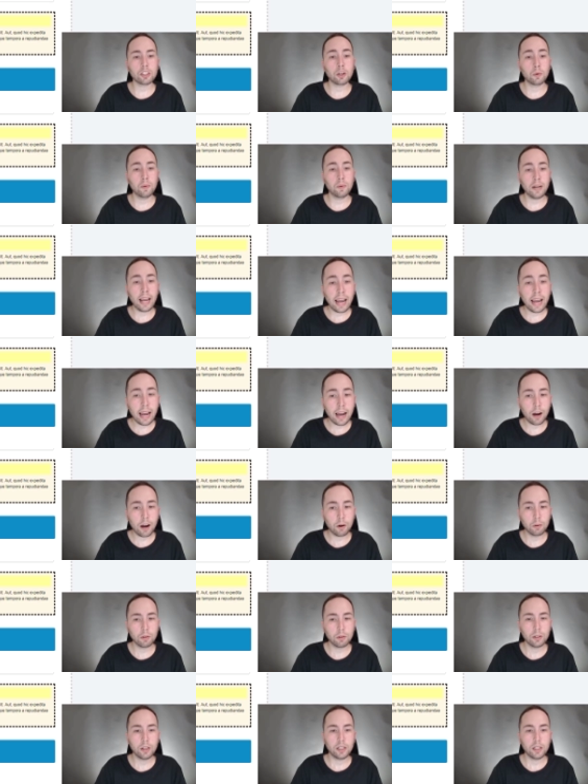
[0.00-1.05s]
So
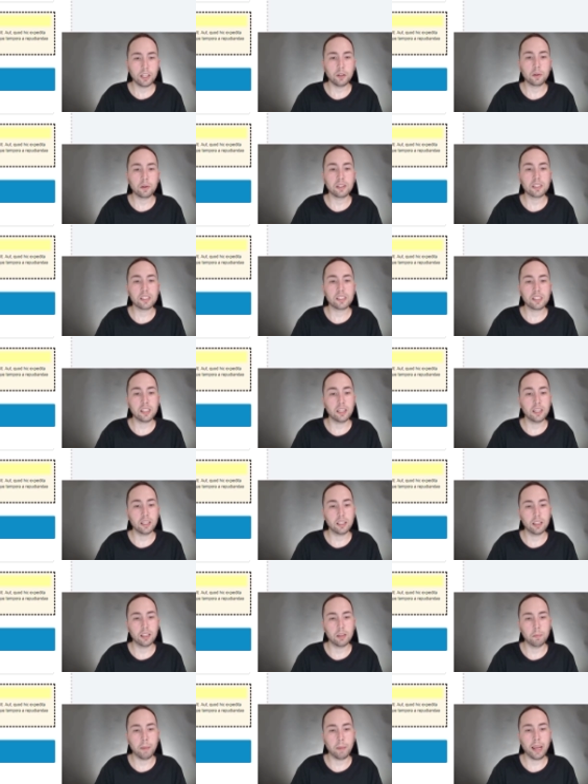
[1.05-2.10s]
now you can
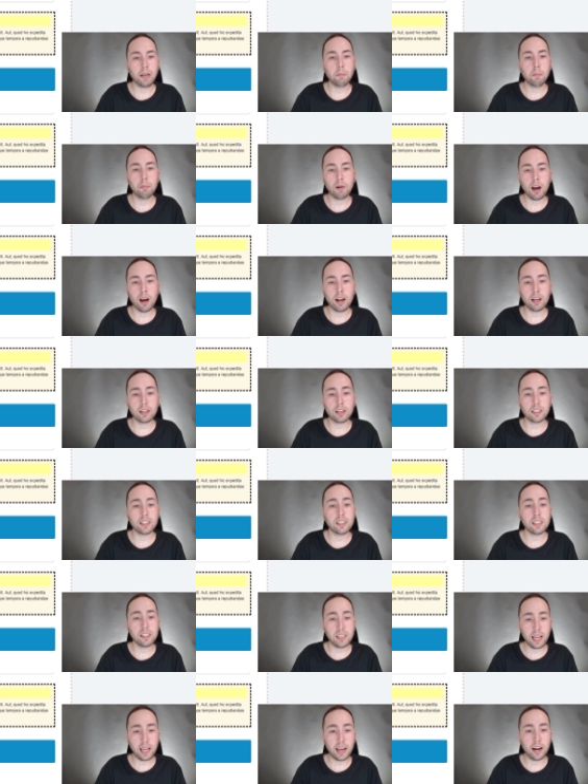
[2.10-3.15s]
see the main product
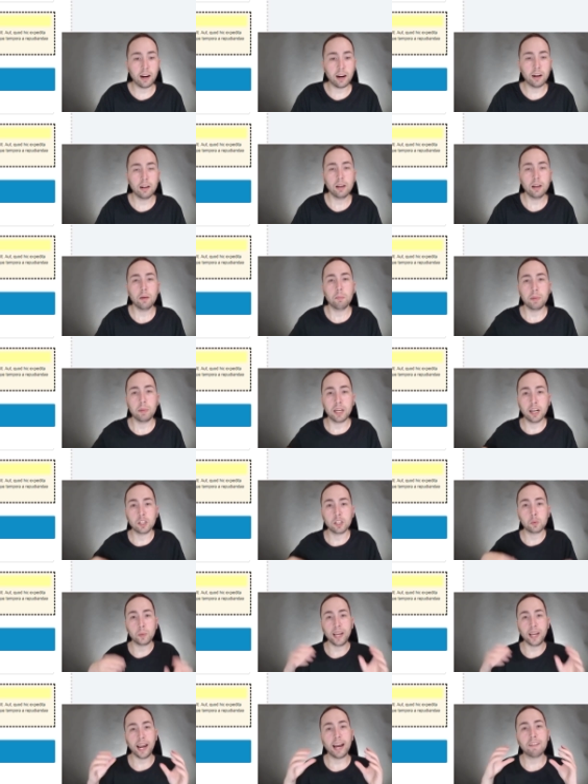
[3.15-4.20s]
is there
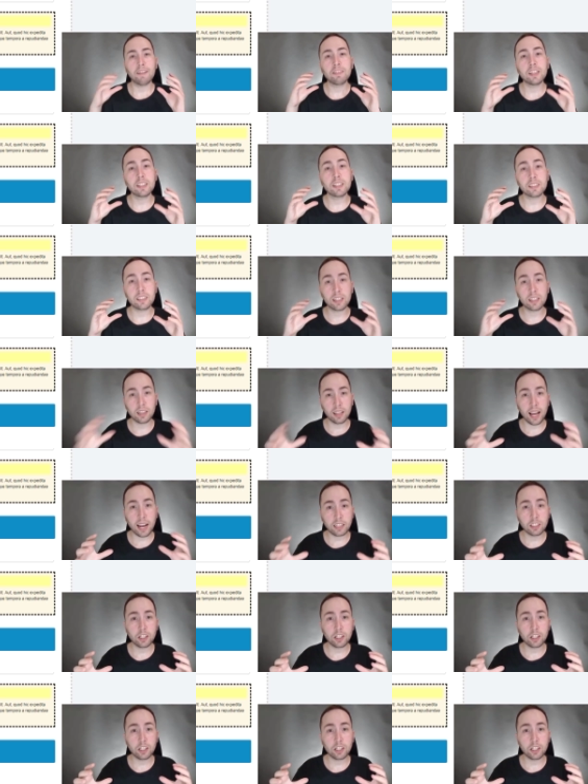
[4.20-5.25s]
because we have the
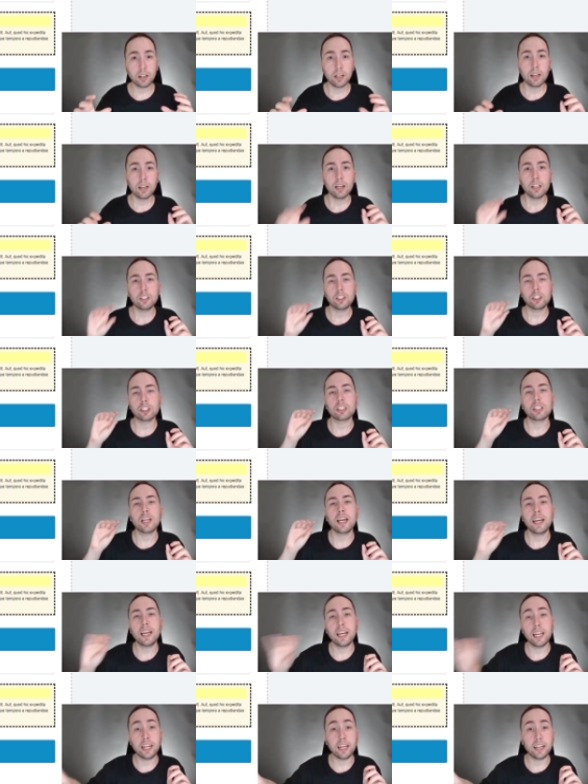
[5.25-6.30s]
selector just
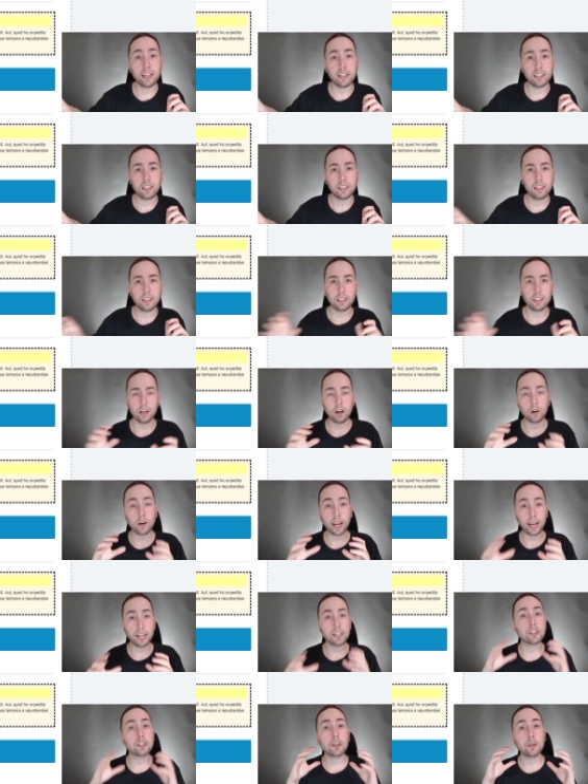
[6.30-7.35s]
hidden.
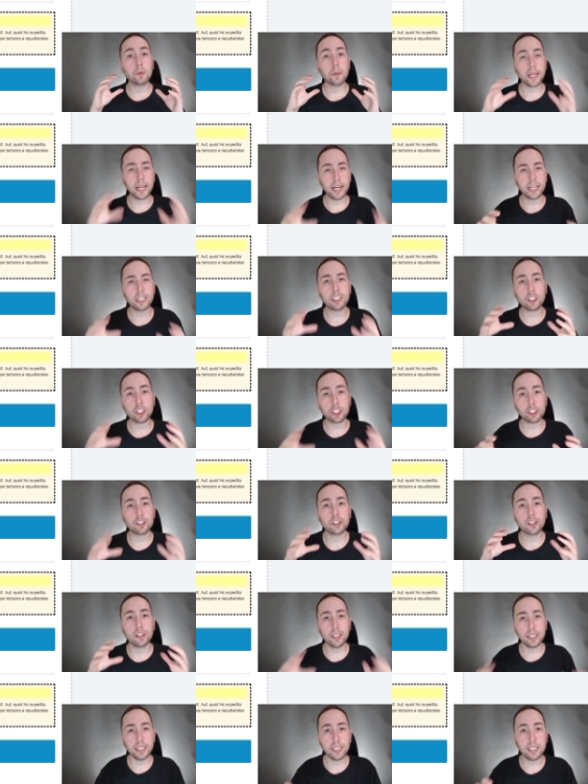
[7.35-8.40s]
Okay, so you can't
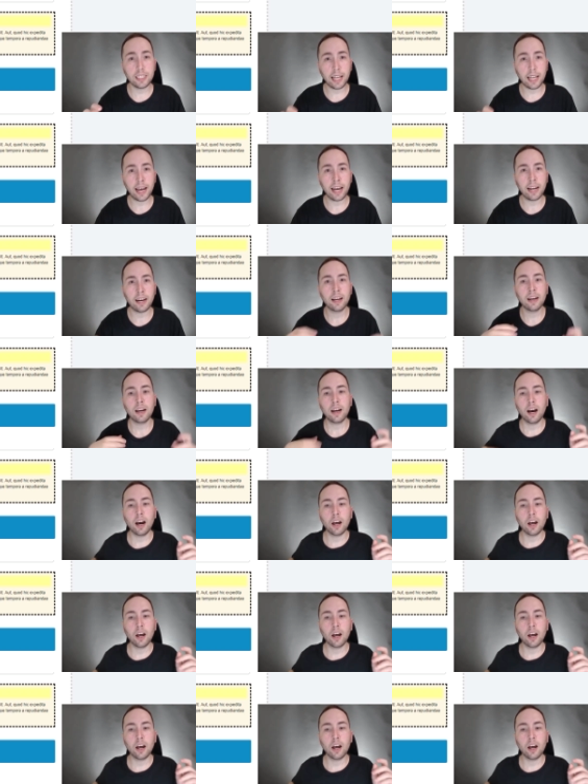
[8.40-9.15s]
just delete that